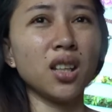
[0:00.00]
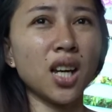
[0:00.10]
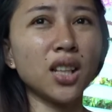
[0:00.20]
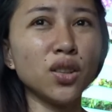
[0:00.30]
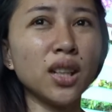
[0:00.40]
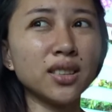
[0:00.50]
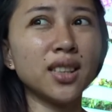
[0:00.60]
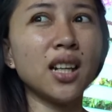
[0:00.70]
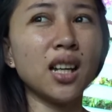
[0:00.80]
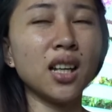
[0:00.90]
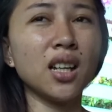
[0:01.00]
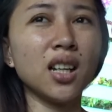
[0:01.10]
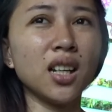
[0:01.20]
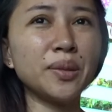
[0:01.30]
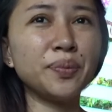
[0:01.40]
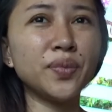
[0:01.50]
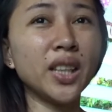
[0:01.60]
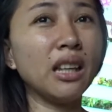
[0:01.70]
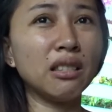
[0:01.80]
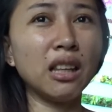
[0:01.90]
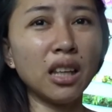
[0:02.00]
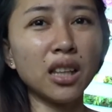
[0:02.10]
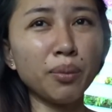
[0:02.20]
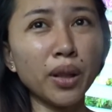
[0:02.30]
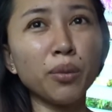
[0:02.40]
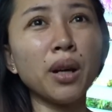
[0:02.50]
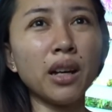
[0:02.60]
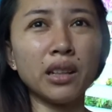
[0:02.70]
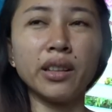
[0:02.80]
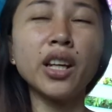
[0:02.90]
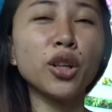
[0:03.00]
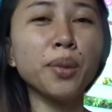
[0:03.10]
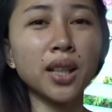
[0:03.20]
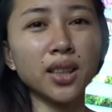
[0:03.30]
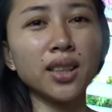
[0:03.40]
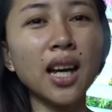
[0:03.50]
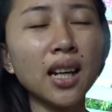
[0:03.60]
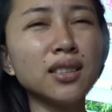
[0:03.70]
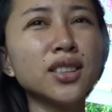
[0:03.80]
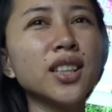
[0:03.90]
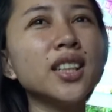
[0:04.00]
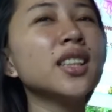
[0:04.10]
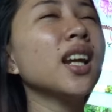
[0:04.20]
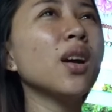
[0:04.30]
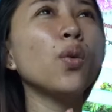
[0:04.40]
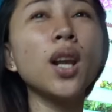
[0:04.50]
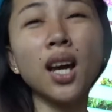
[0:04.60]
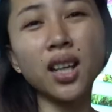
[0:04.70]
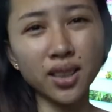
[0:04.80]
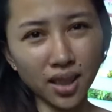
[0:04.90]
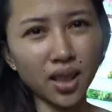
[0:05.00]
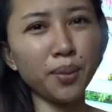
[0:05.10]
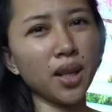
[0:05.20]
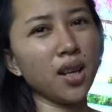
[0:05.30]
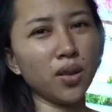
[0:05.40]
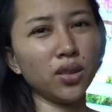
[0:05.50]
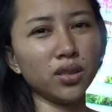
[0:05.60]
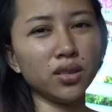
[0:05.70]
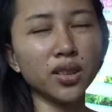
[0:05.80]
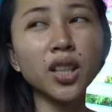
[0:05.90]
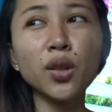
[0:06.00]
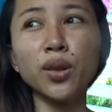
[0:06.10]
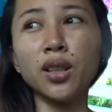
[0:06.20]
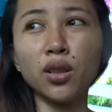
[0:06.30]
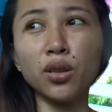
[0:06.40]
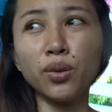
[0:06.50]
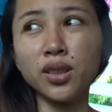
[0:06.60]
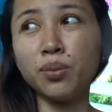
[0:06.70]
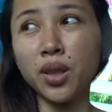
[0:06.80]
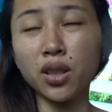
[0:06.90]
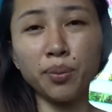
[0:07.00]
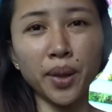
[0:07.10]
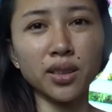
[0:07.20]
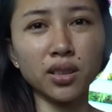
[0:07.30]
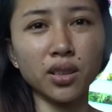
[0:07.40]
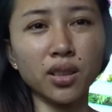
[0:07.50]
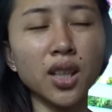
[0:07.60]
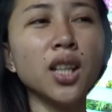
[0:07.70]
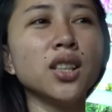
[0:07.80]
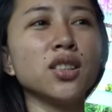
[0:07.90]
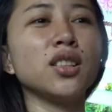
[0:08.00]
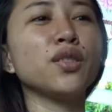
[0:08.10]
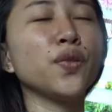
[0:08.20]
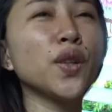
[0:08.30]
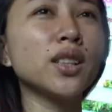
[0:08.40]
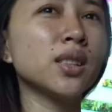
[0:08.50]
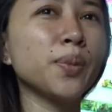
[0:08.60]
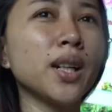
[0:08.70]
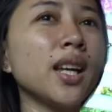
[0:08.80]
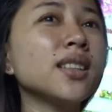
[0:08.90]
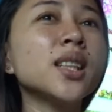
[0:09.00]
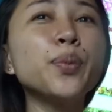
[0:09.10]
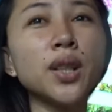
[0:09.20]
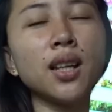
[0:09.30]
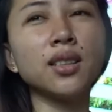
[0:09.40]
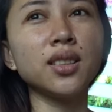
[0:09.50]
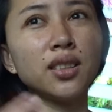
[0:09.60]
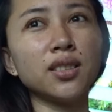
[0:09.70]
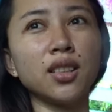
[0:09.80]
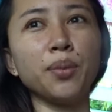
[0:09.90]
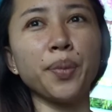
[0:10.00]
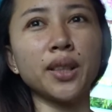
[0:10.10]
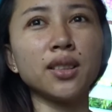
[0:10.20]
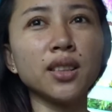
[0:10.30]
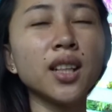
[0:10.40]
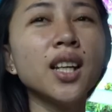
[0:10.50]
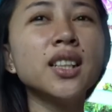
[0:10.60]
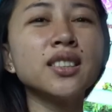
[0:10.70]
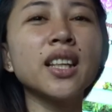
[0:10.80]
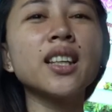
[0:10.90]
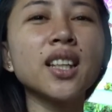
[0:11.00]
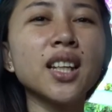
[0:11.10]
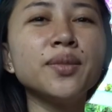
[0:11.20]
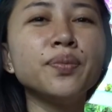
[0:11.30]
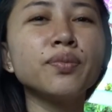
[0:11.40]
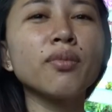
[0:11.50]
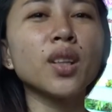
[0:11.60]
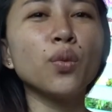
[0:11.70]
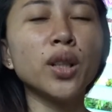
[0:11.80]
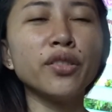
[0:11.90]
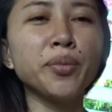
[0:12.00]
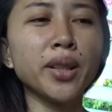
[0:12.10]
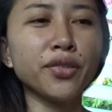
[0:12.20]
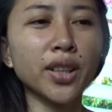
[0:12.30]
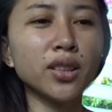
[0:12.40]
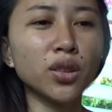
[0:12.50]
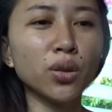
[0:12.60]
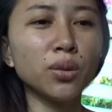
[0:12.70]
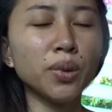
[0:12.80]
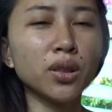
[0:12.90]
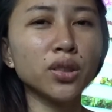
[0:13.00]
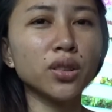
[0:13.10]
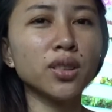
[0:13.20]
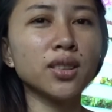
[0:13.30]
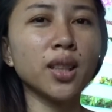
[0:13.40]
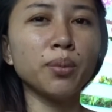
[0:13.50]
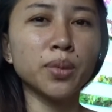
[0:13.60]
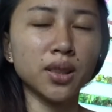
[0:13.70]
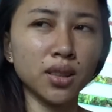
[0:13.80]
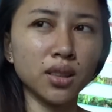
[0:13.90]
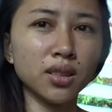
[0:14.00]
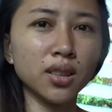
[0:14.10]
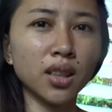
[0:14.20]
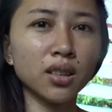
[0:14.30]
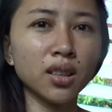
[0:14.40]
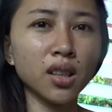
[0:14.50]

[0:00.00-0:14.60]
ano lang sila, dikit-dikit, merong mga karinderya or mga tindahan. So, ganun talaga, wala kang talaga magagawa doon. There will always be a competitor. So, that first, parang accept mo na lang there is a competitor. Second, one of my friend told me also in the same business that